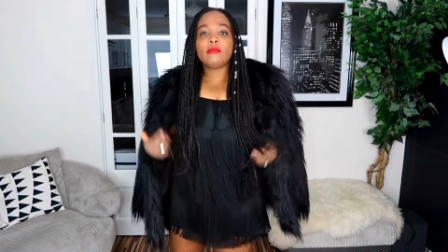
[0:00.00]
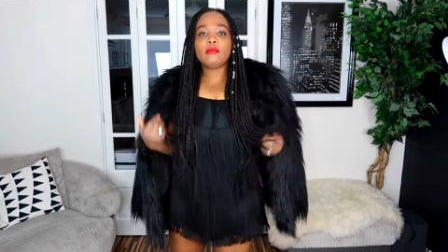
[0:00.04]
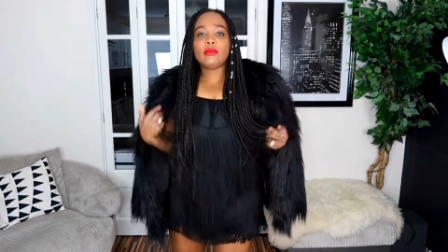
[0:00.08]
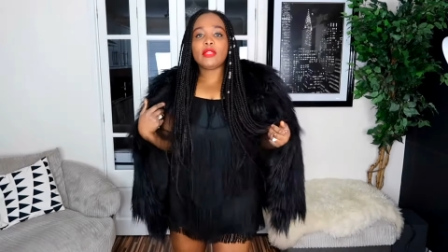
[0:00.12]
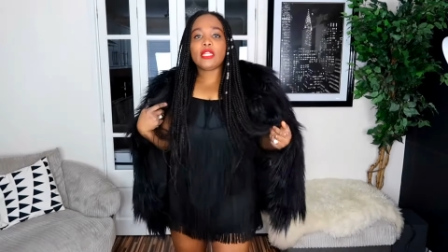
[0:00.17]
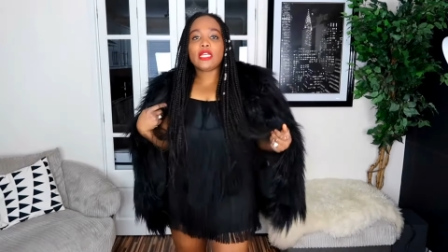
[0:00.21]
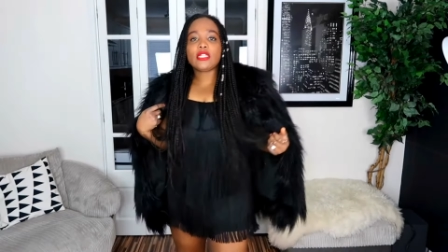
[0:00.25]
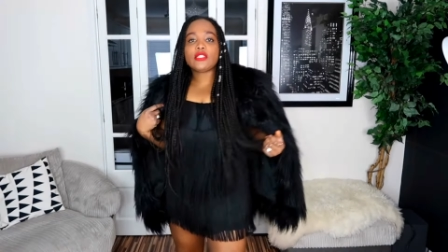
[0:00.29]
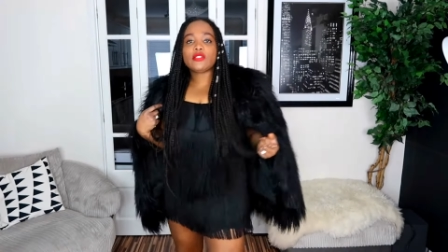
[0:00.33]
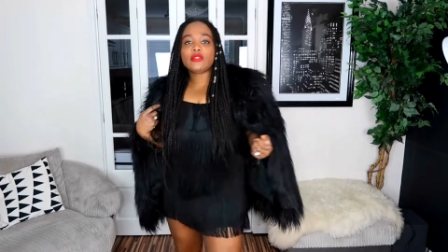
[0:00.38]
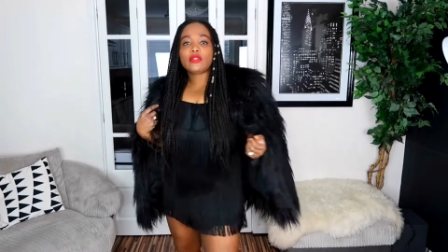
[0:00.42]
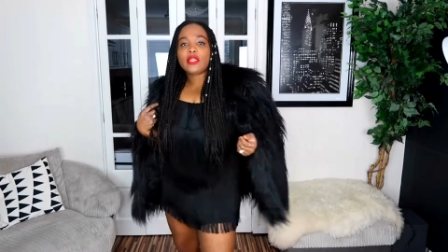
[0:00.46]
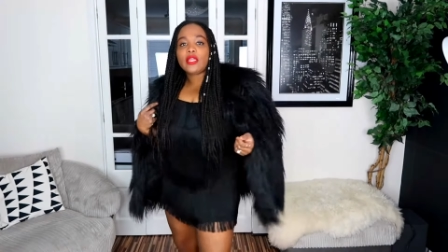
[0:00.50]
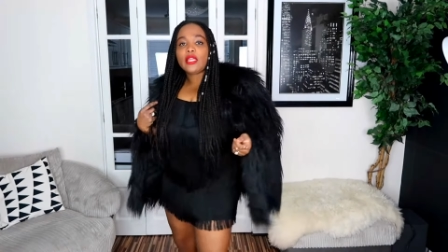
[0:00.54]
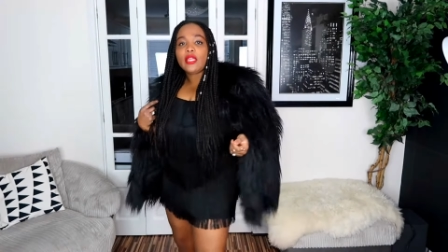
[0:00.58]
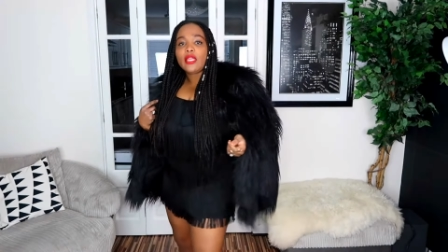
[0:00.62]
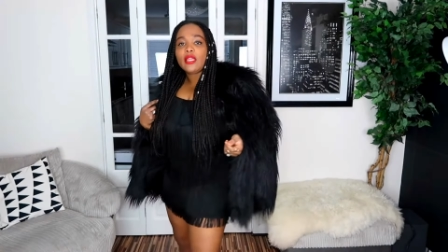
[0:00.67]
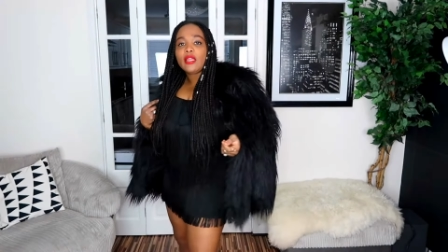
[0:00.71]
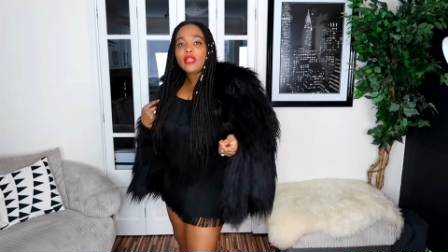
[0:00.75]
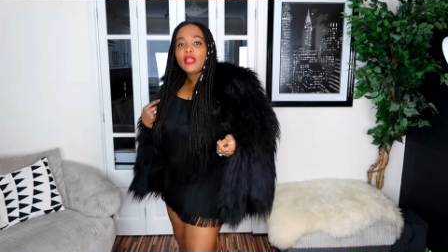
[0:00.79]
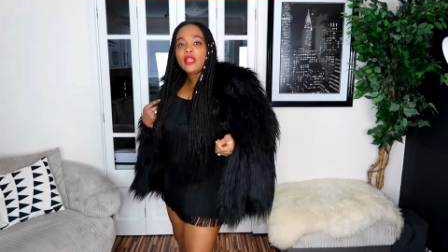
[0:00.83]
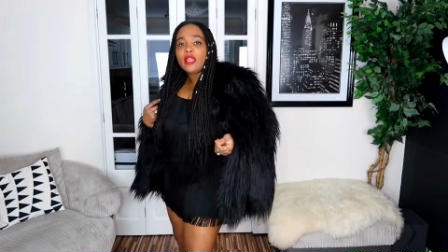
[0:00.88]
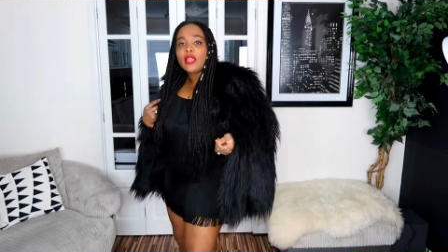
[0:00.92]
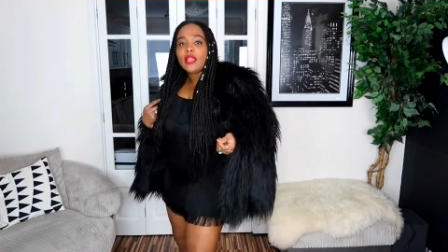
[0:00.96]
But that's okay.
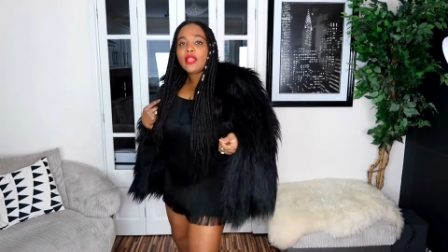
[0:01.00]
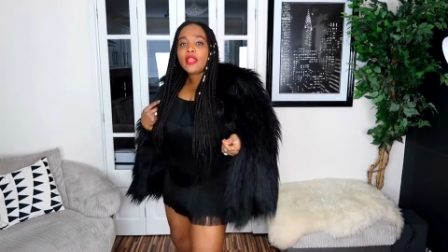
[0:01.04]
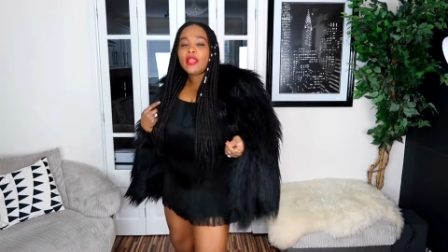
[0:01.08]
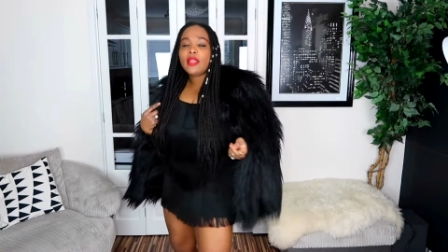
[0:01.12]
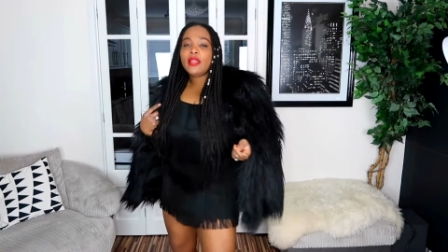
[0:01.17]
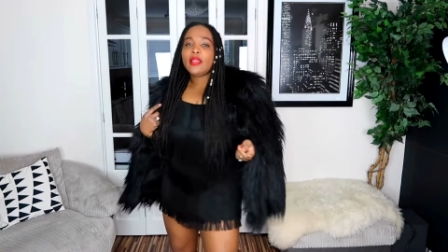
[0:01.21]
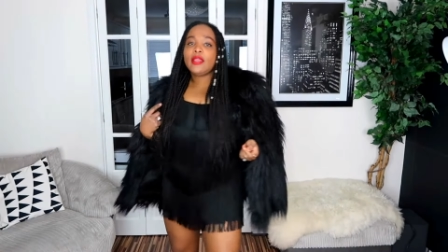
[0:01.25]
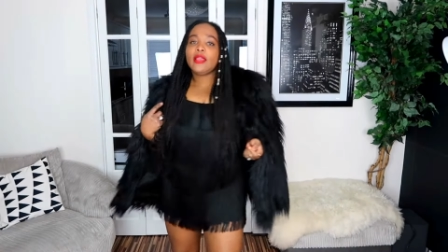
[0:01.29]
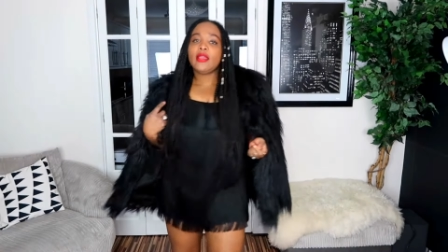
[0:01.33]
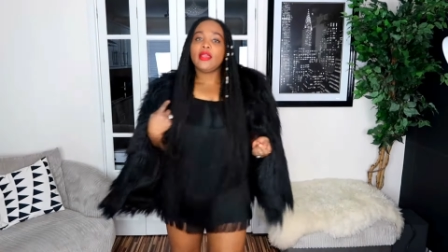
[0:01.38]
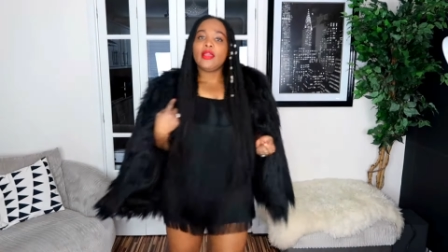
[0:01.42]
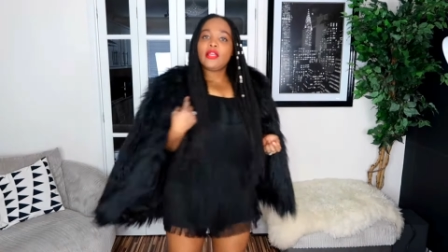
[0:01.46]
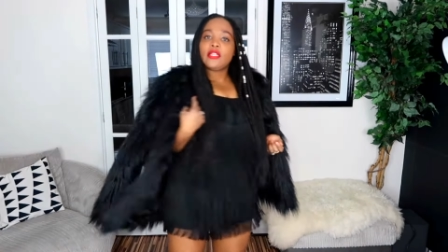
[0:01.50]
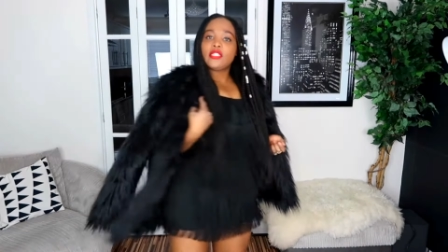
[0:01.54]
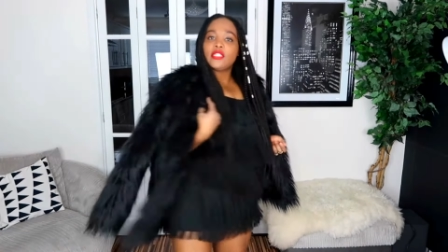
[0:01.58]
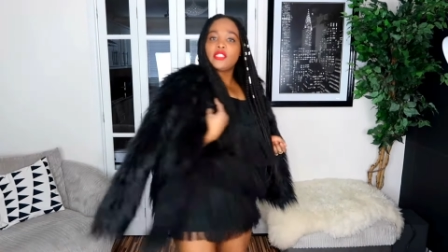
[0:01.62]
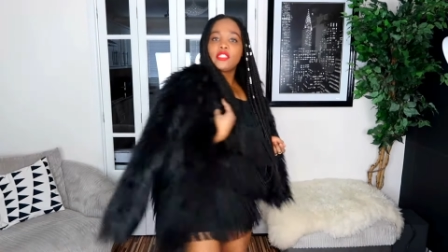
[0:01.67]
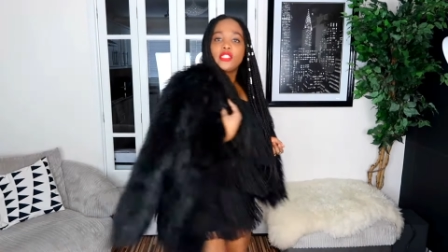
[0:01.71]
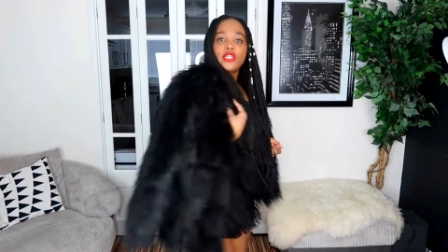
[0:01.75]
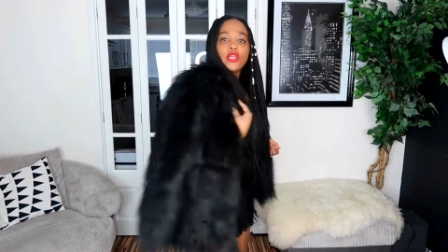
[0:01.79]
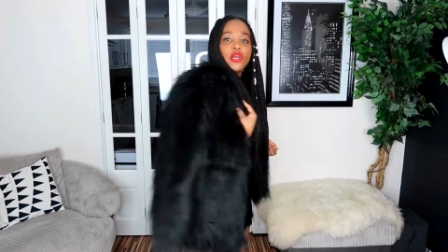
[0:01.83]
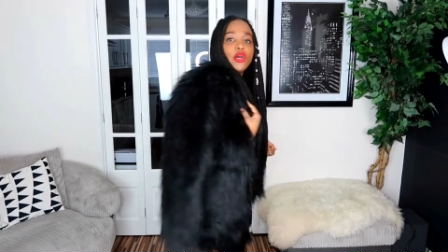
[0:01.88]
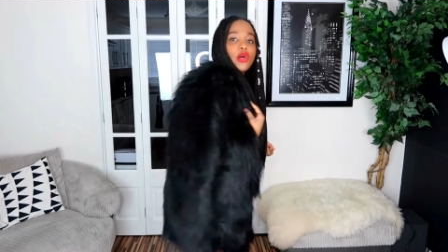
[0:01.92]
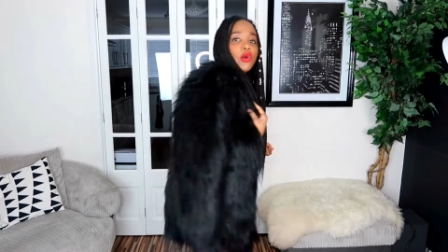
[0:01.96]

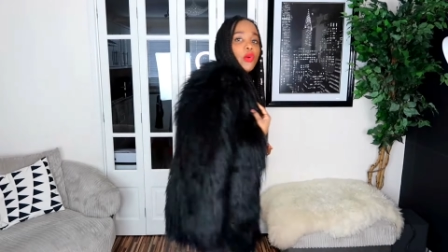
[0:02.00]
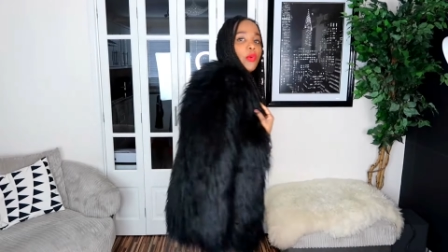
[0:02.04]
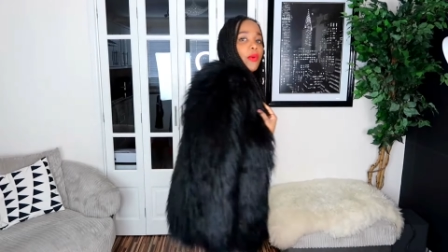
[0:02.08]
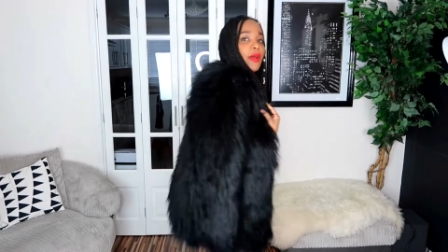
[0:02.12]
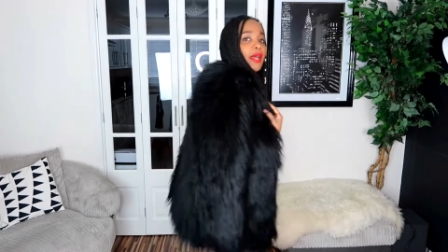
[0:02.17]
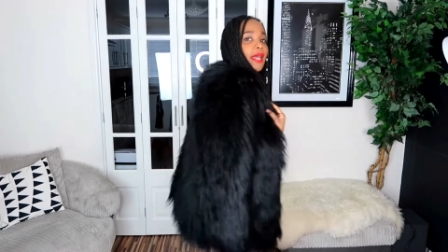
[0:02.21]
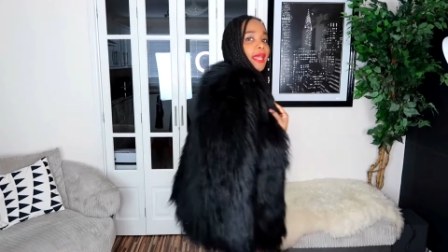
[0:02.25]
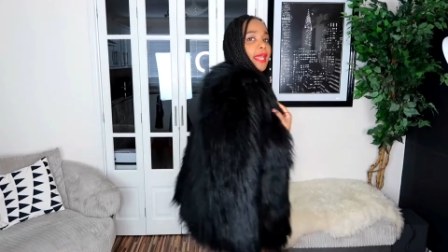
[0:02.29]
So,